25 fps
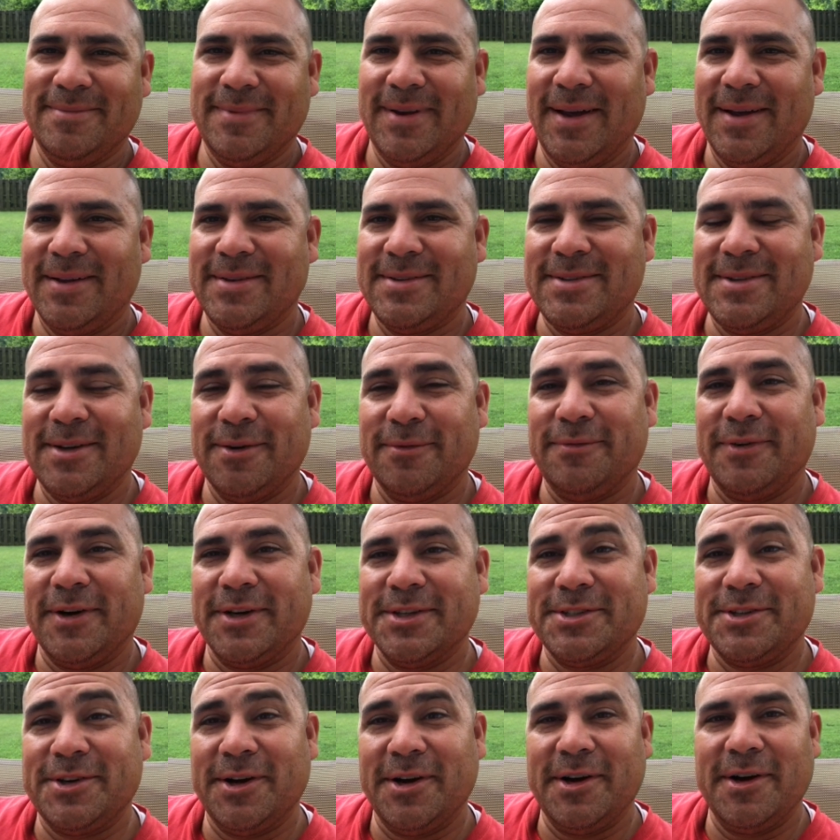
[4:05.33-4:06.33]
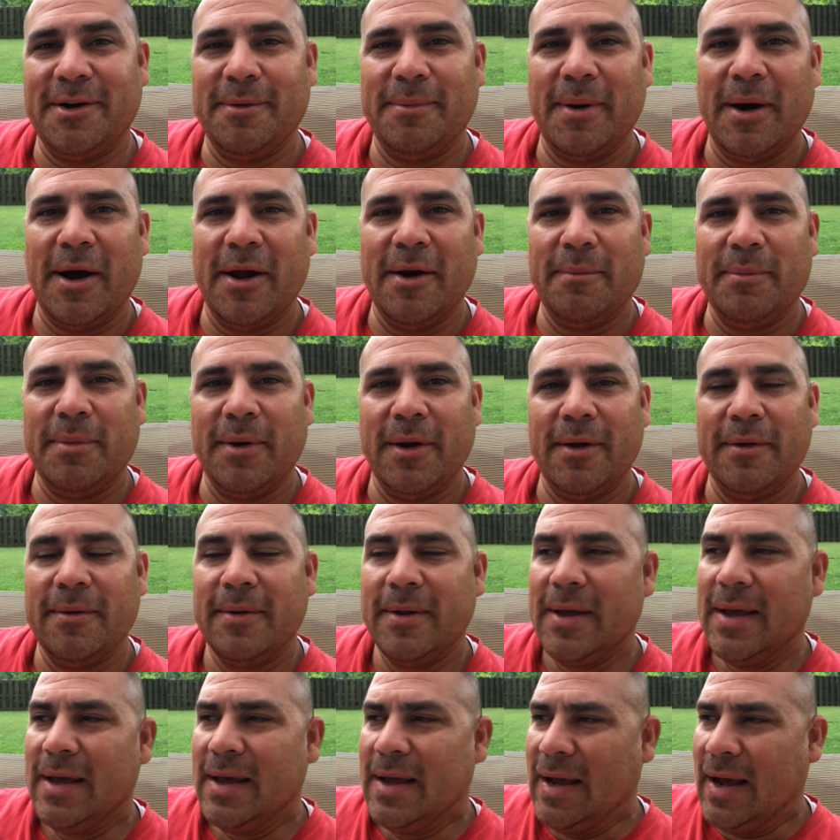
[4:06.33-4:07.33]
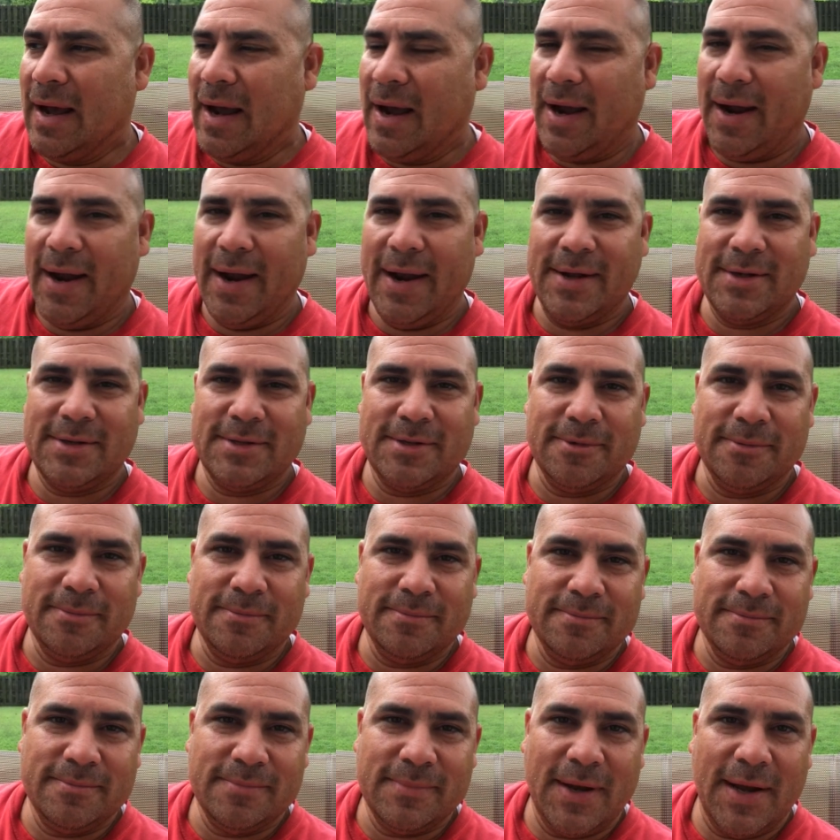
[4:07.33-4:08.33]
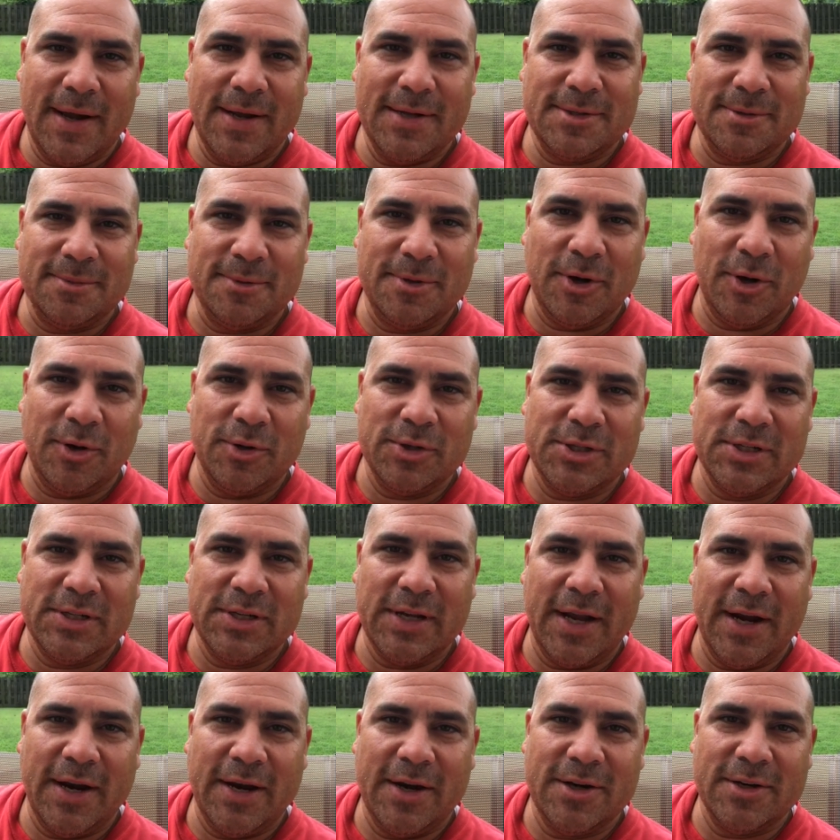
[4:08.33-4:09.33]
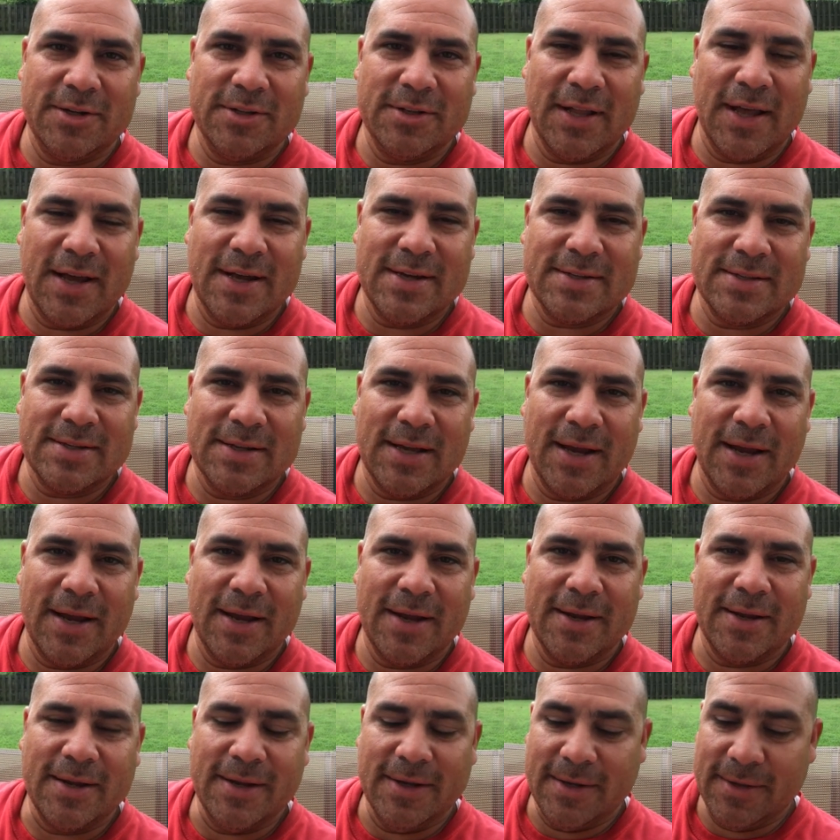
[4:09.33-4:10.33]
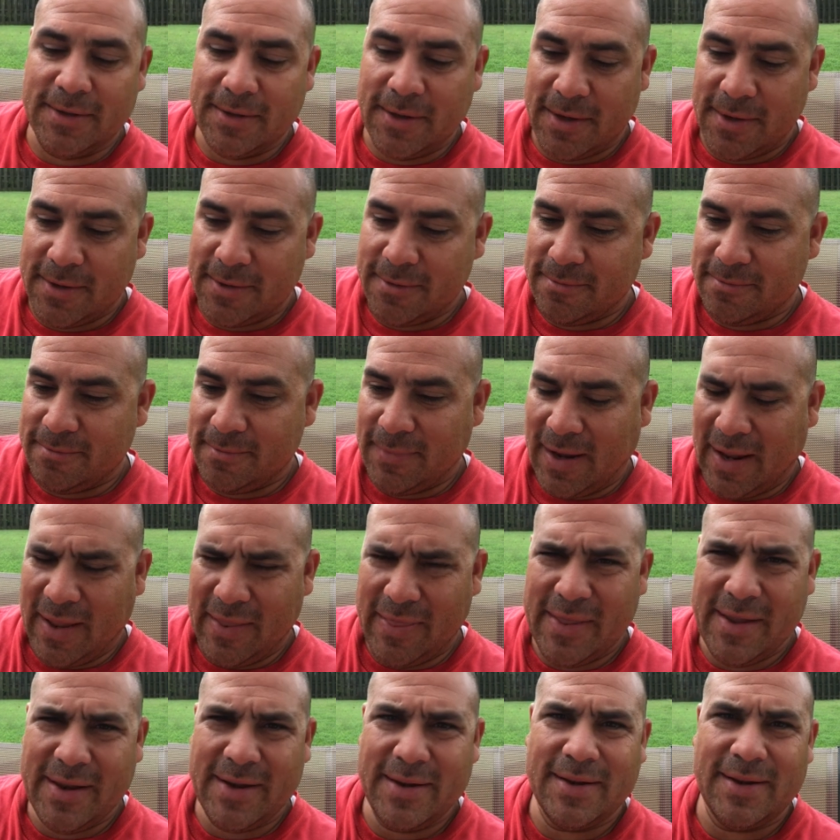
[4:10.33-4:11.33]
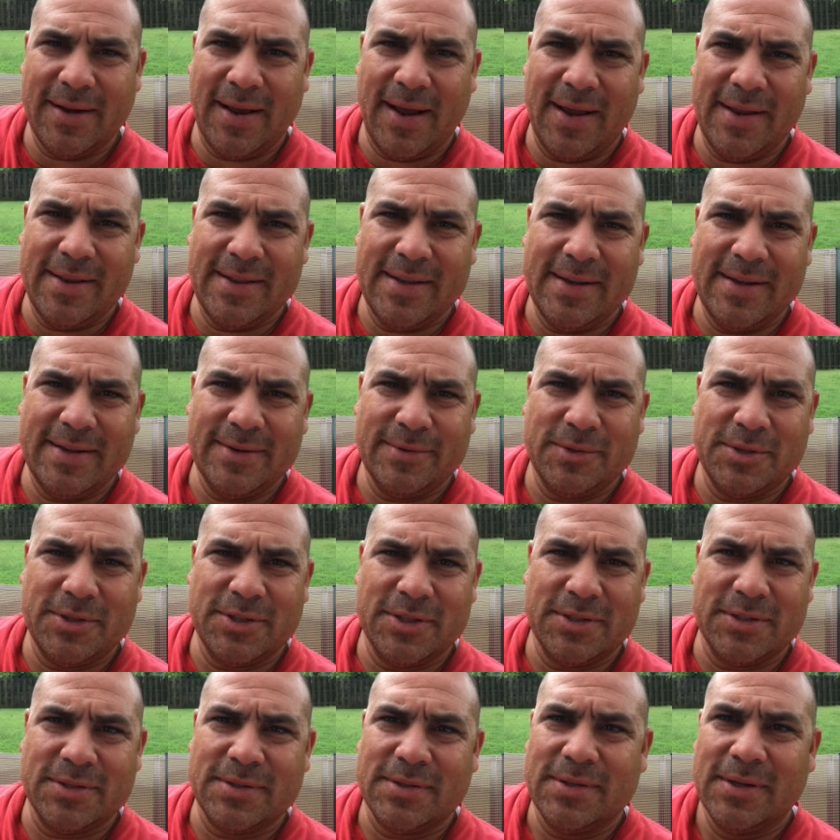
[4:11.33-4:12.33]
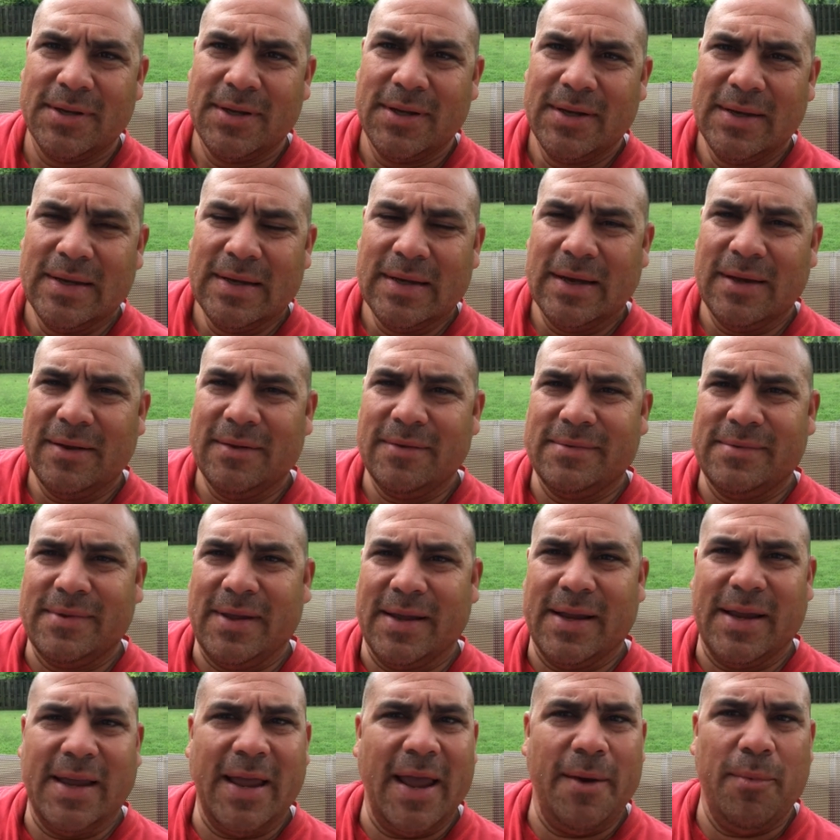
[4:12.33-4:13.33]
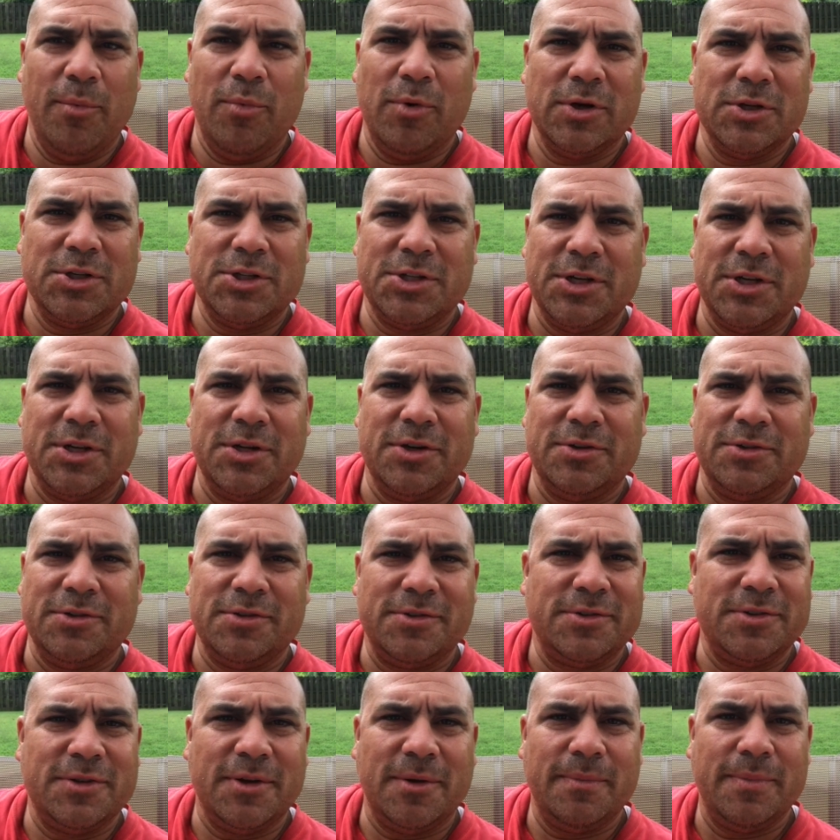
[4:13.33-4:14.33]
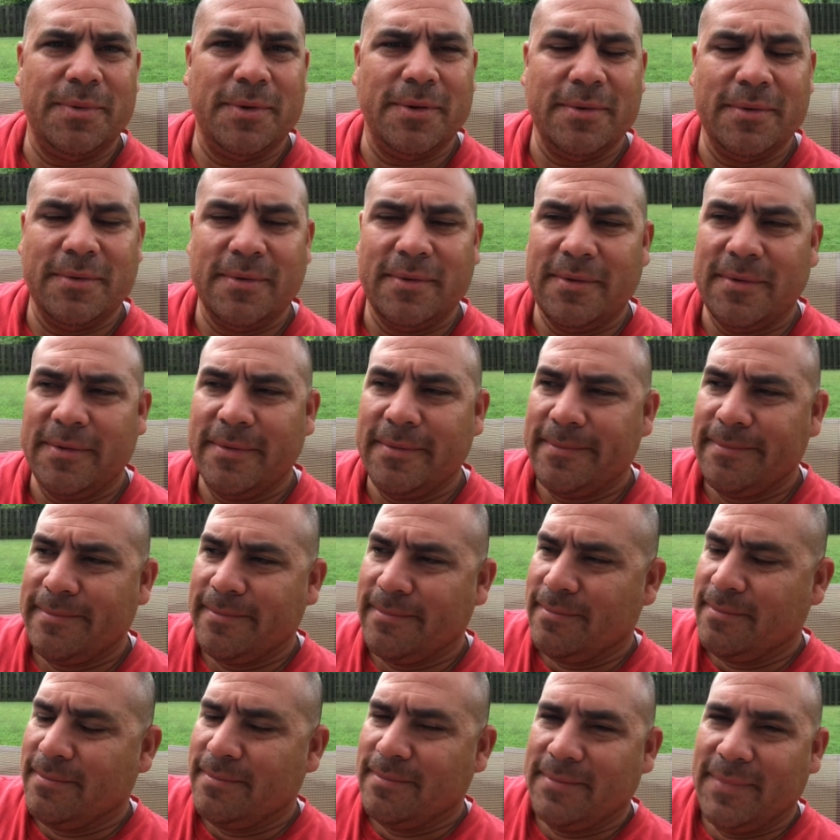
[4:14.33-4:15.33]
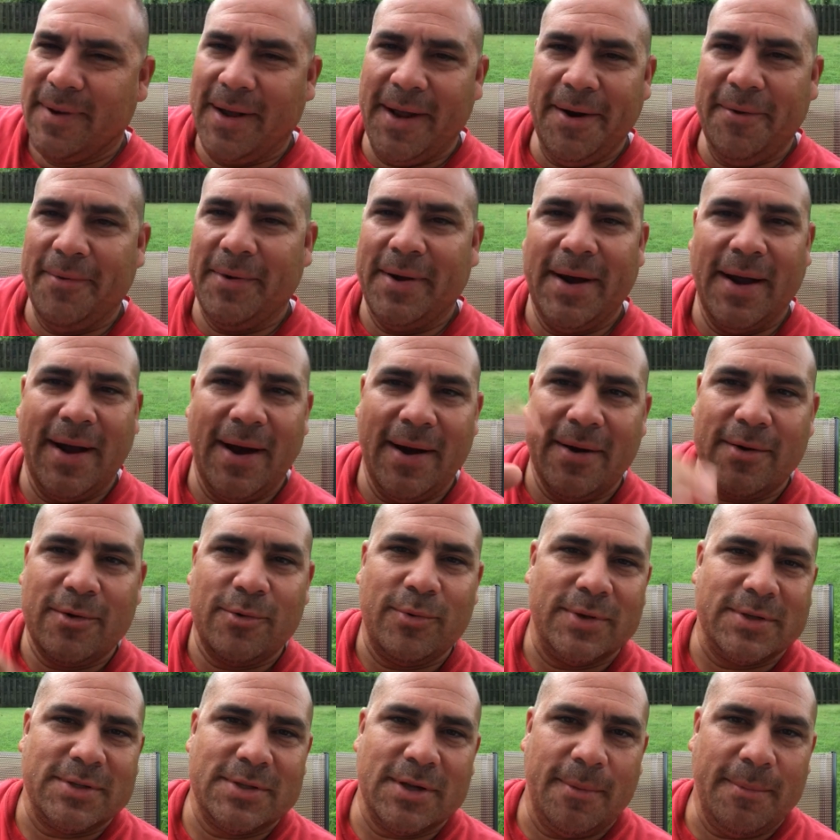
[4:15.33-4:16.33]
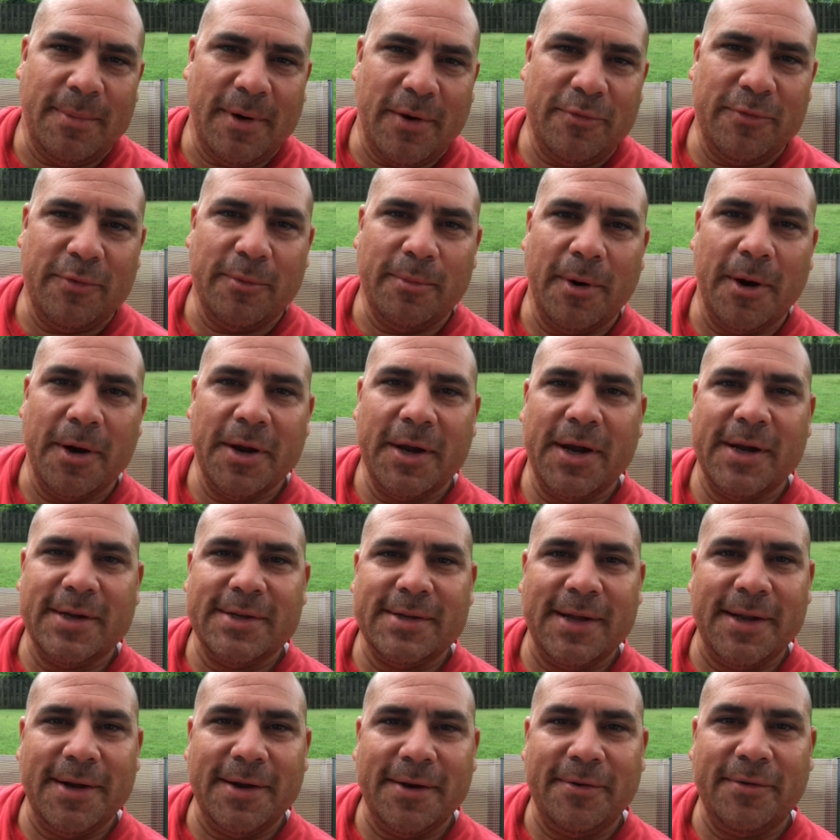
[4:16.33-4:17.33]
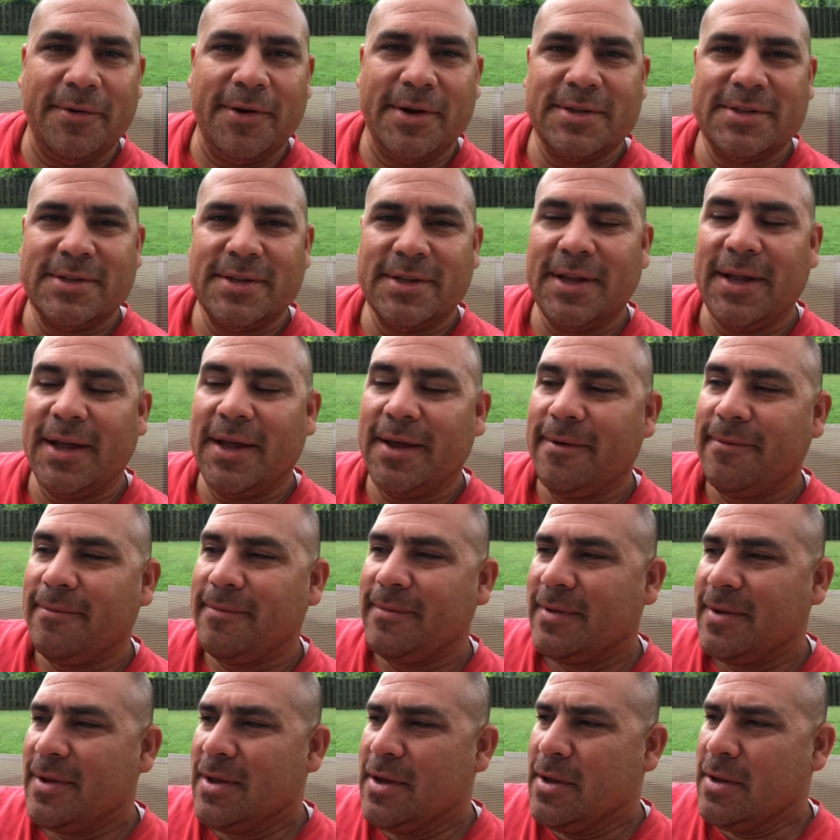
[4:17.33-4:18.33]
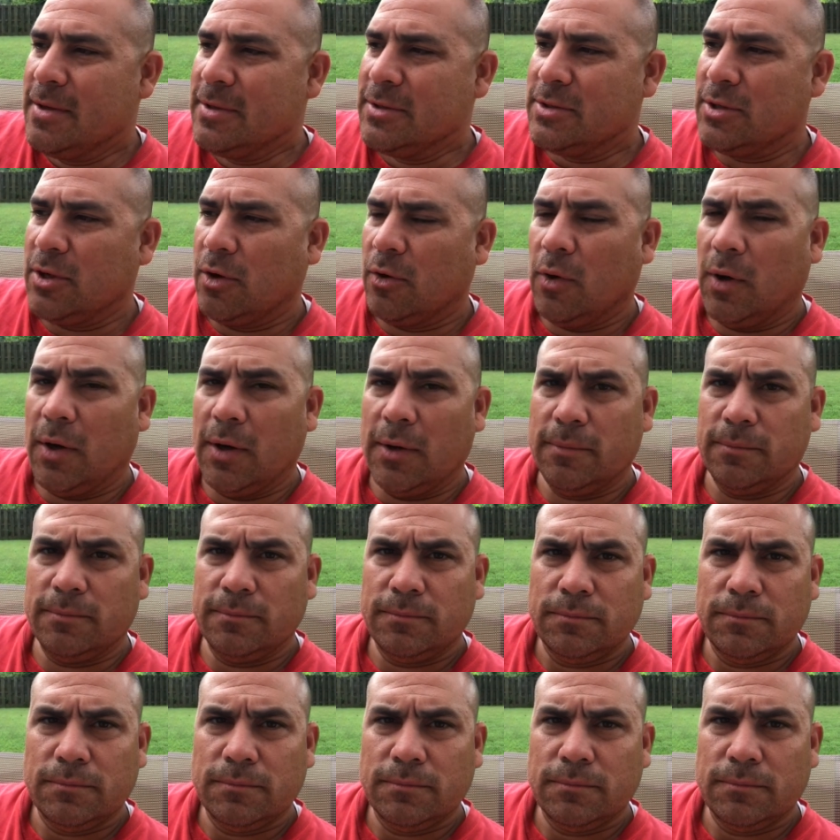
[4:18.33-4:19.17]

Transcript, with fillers: I'm still frustrated about it, but I had some coaching errors last night, and I think it was just like game one jitters or something. Anyway, I quit talking about football. You guys ain't interested in that. So